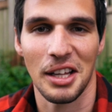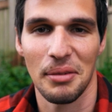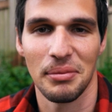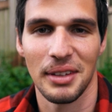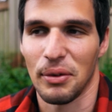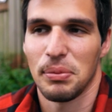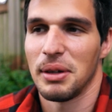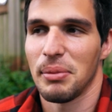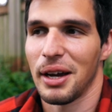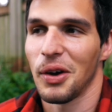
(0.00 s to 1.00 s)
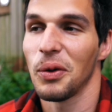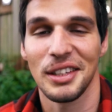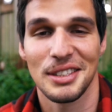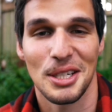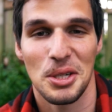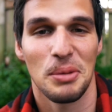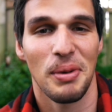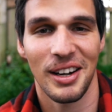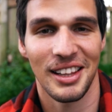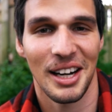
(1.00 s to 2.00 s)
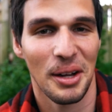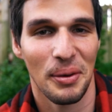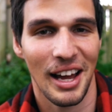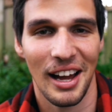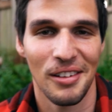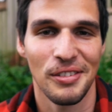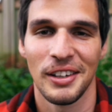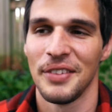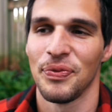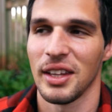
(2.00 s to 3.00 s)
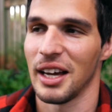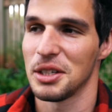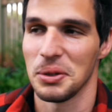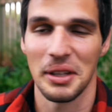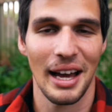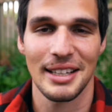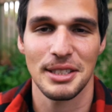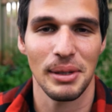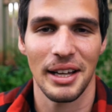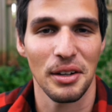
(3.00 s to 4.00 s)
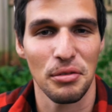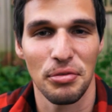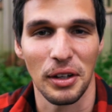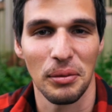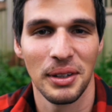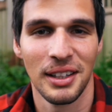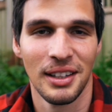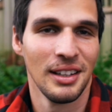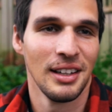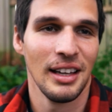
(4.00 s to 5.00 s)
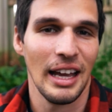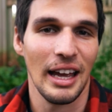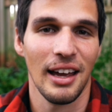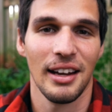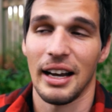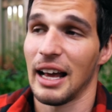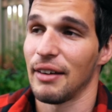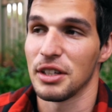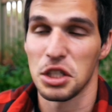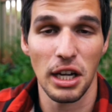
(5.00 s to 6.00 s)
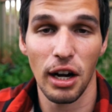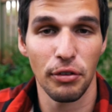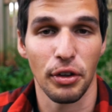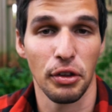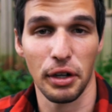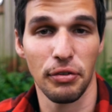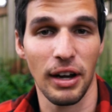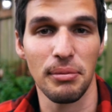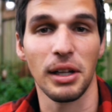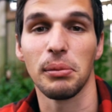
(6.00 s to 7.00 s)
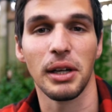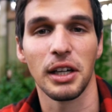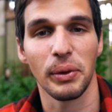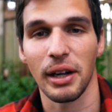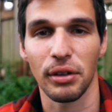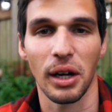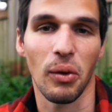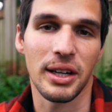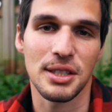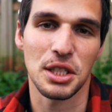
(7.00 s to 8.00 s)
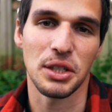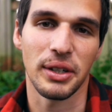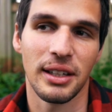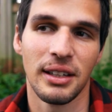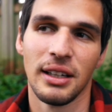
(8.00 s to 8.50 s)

M. That would be my only digital body that I would have. I'd shoot the Hasselblad on film, and I'd have the GR for 35mm whenever I wanted to shoot it.